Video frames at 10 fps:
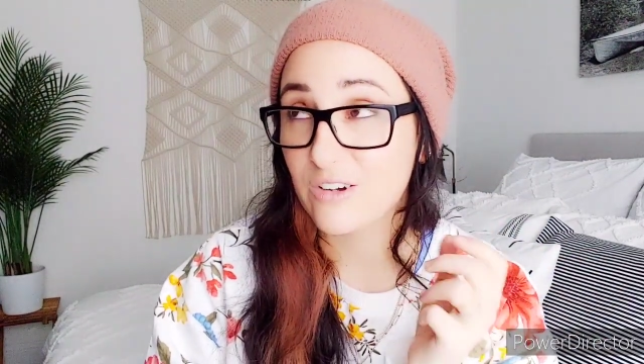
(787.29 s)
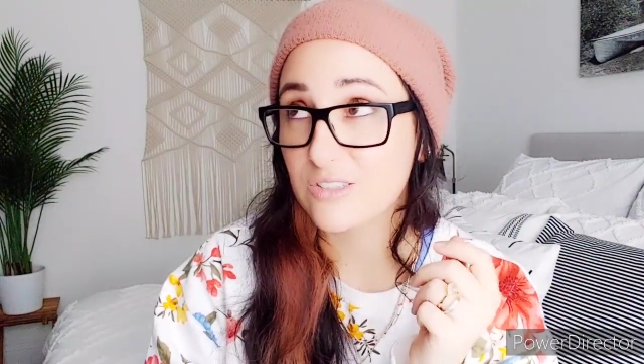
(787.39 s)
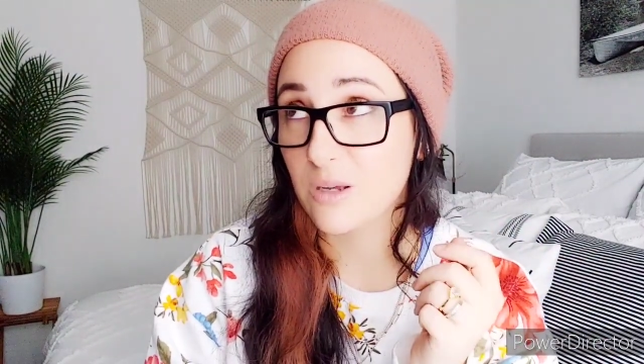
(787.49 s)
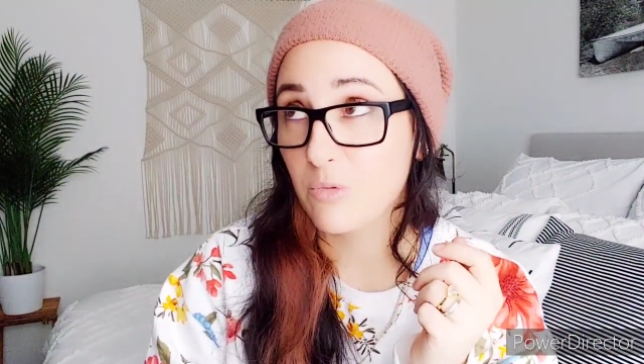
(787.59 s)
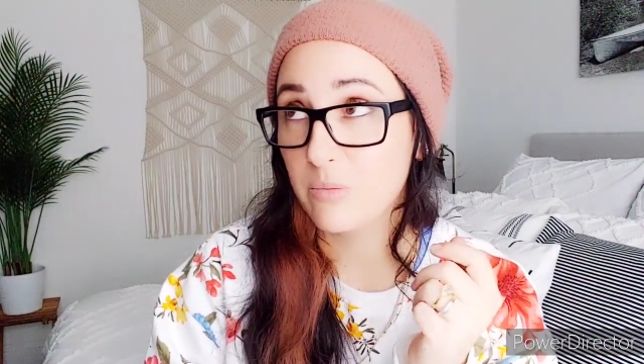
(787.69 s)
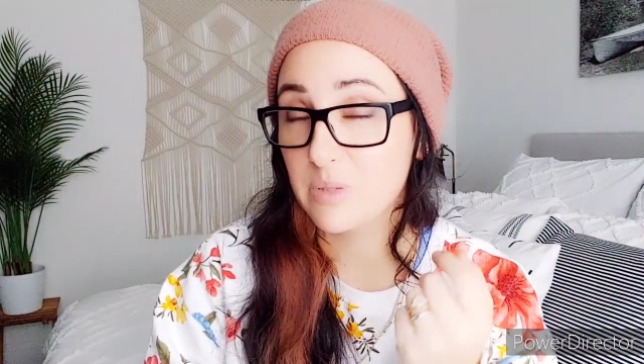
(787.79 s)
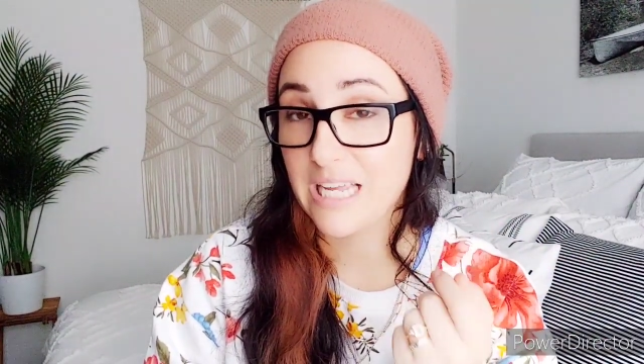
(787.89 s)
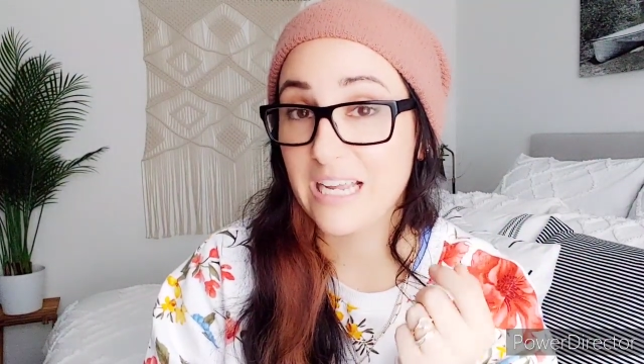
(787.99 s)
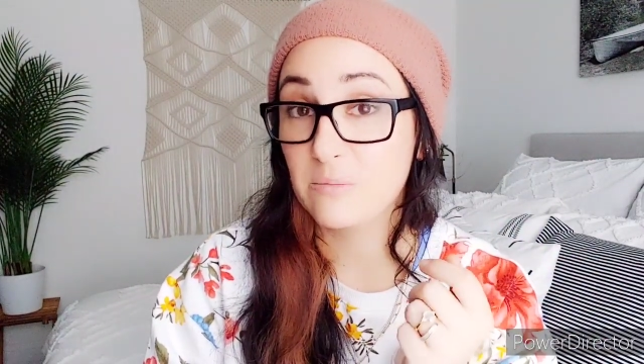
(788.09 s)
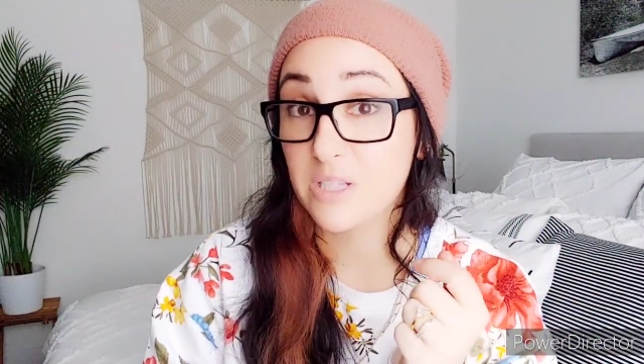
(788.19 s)
They're somewhat
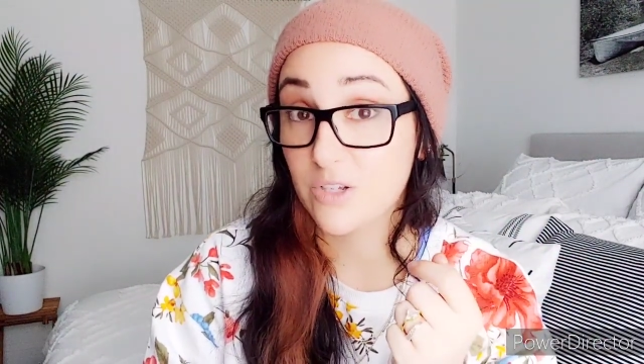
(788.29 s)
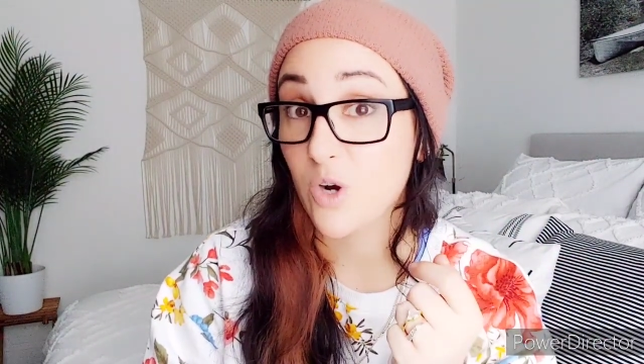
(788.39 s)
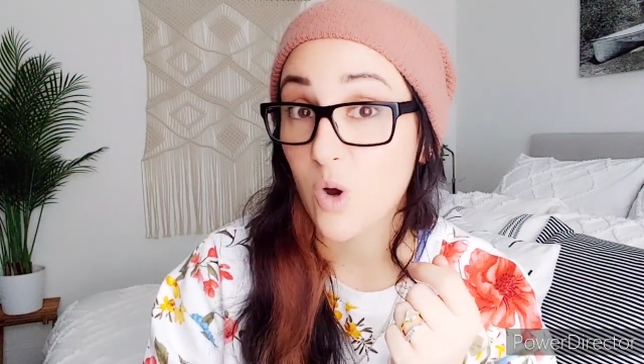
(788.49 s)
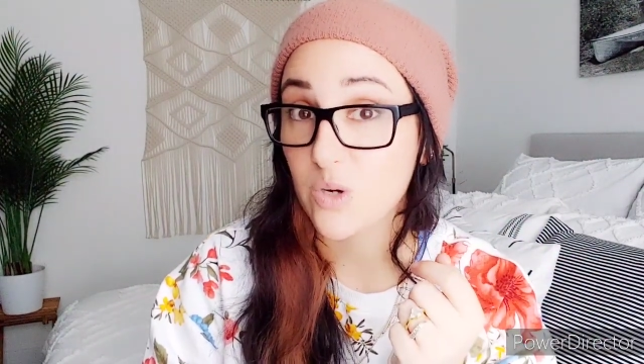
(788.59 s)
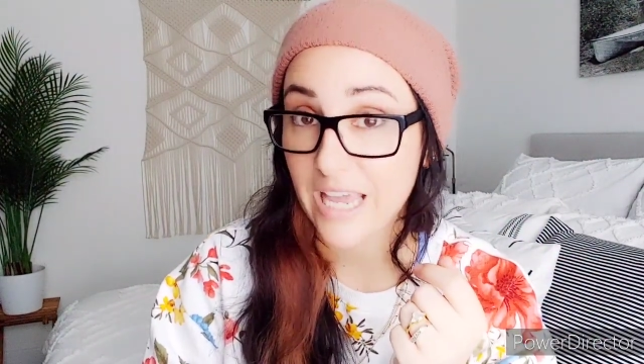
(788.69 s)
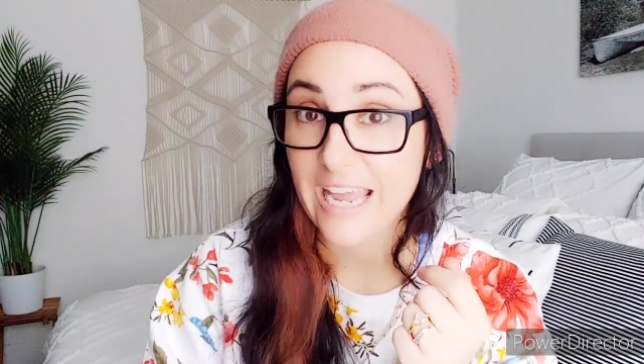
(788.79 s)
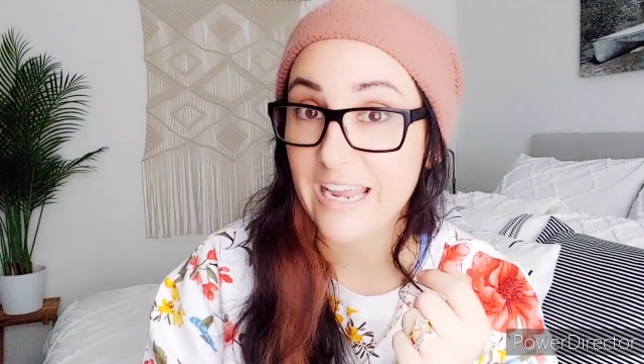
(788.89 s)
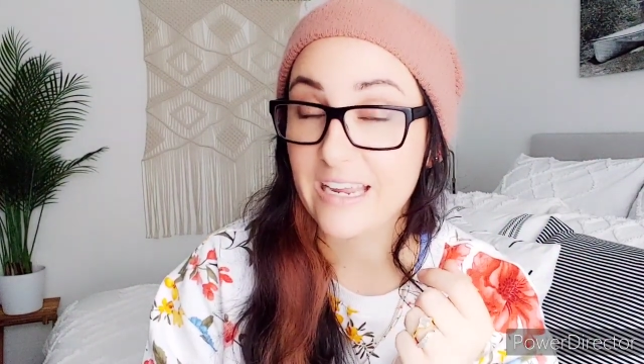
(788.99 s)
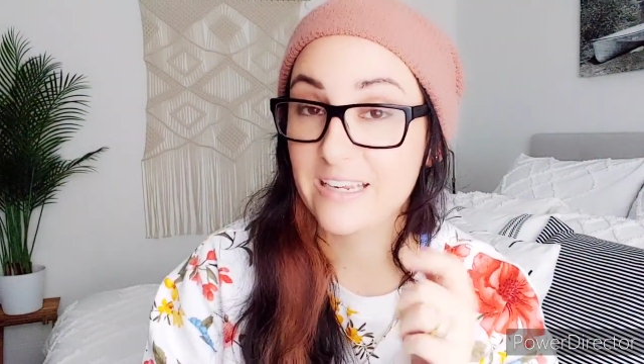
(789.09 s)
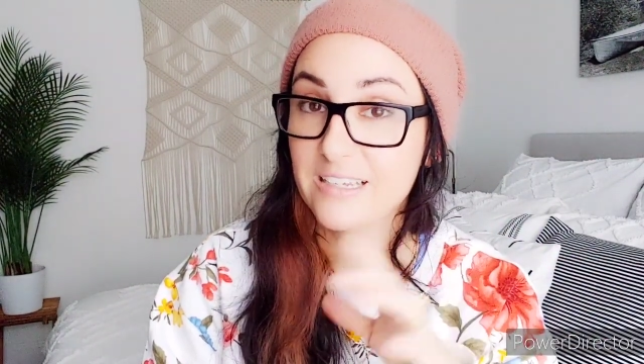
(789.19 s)
bland, but they're
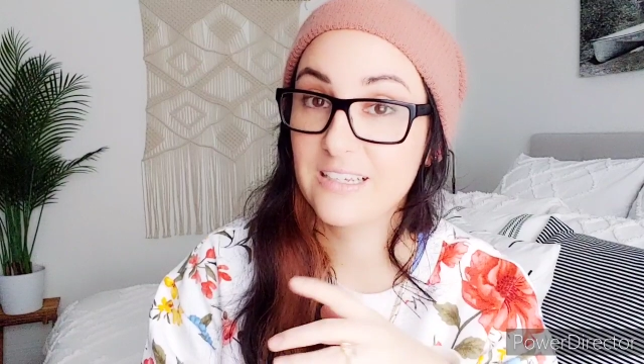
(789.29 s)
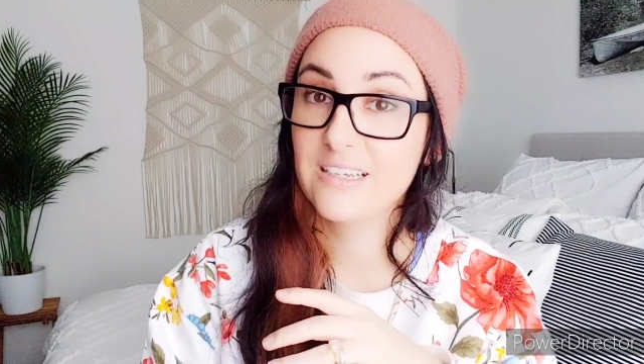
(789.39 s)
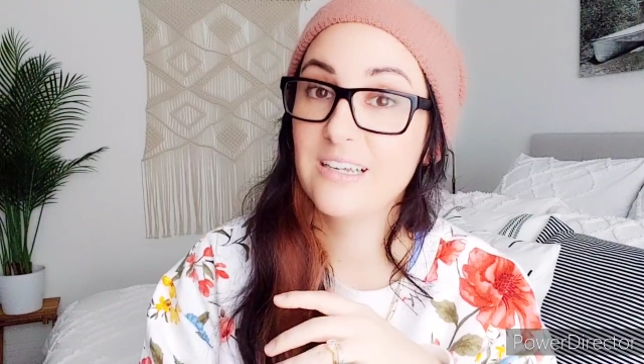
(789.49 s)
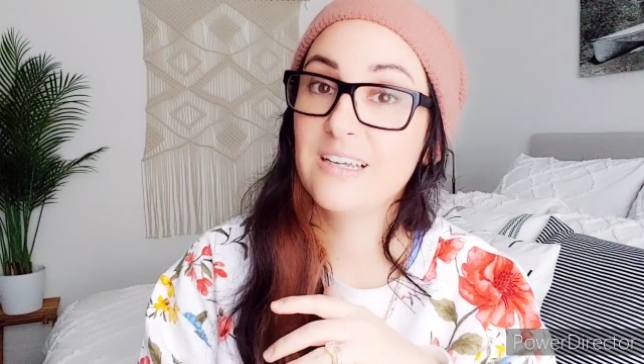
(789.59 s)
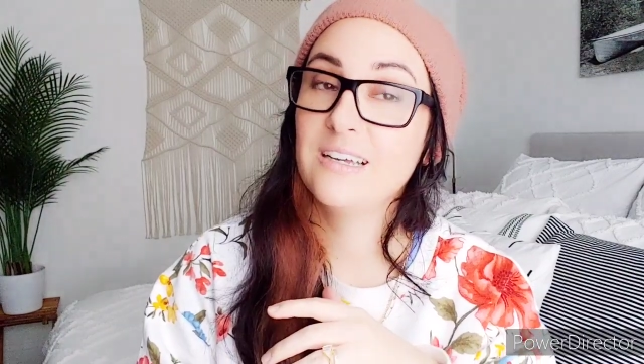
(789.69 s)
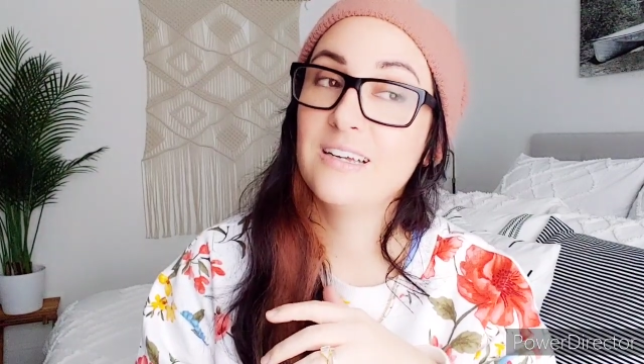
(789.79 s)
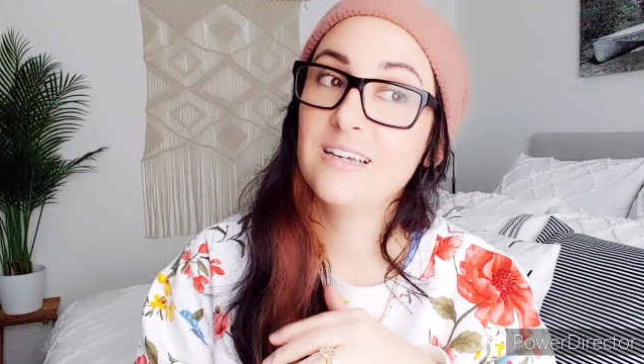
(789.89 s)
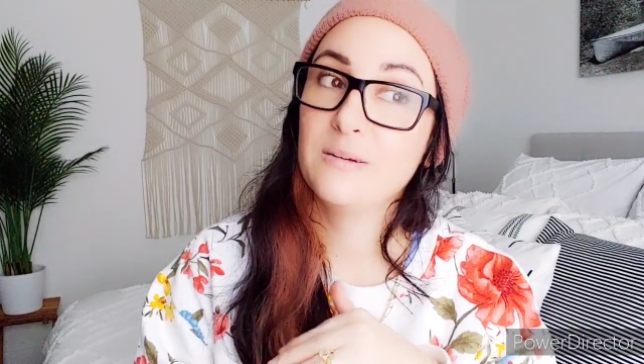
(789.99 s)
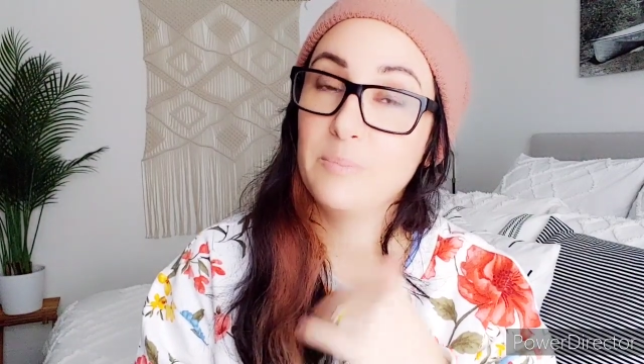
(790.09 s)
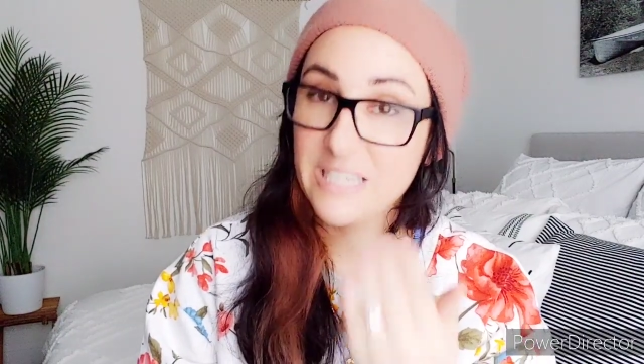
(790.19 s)
okay
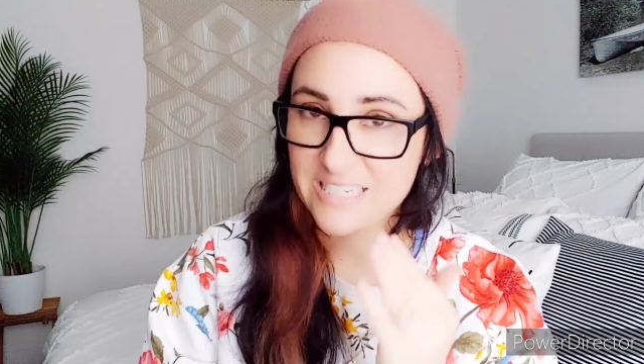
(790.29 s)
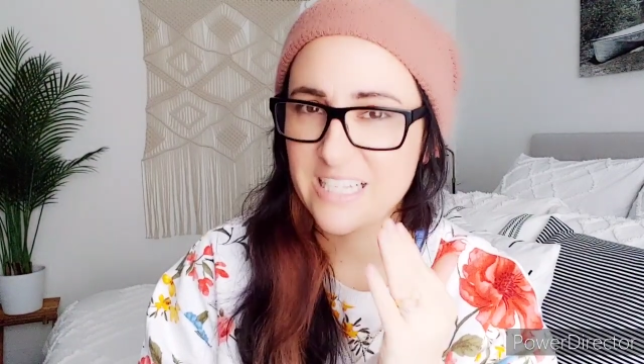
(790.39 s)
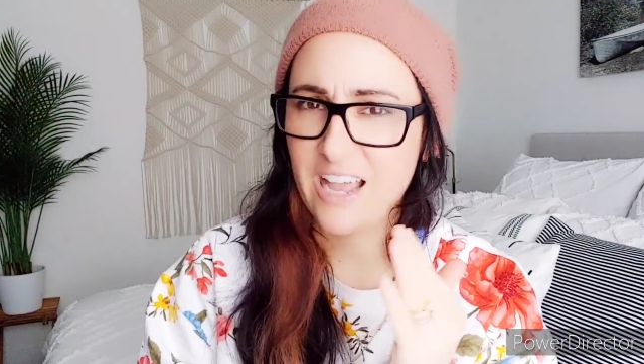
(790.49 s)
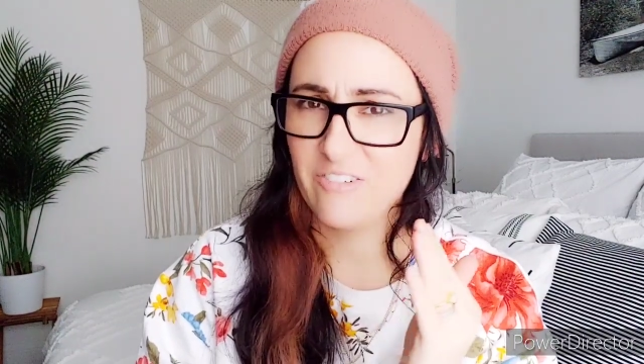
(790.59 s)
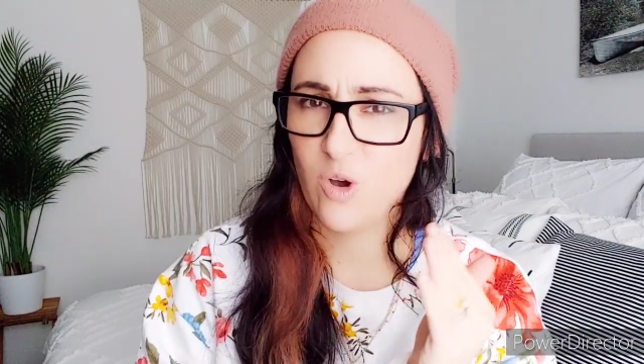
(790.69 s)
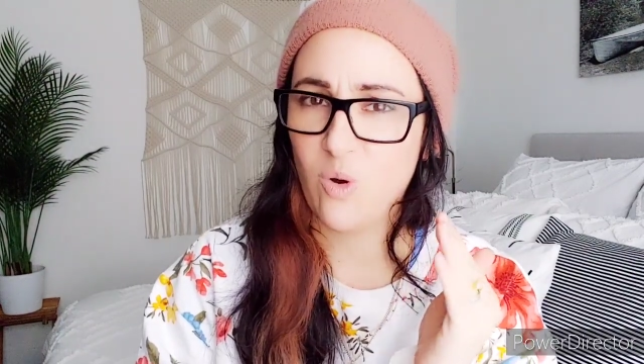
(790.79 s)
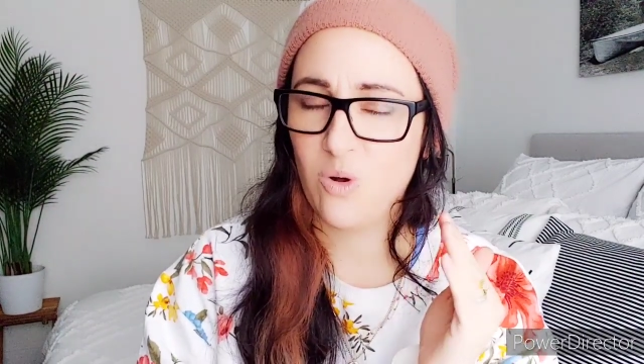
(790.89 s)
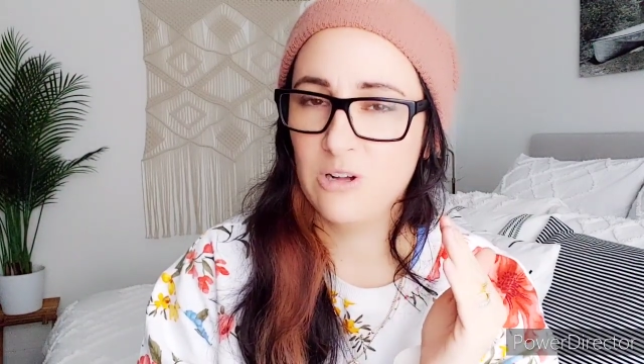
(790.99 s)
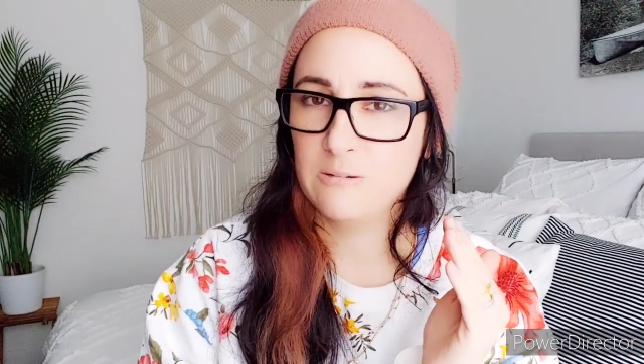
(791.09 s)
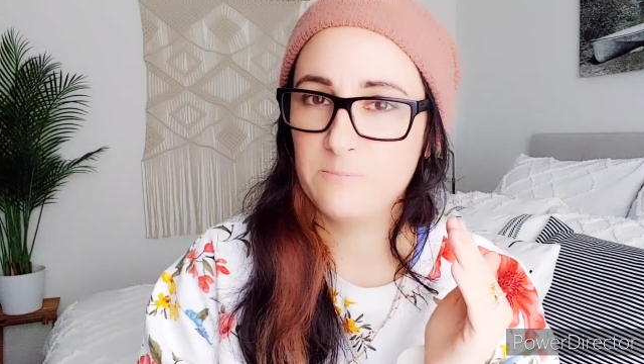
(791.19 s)
because I have a
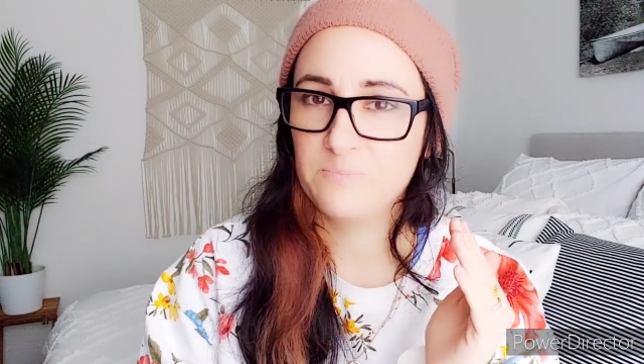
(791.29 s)
goal.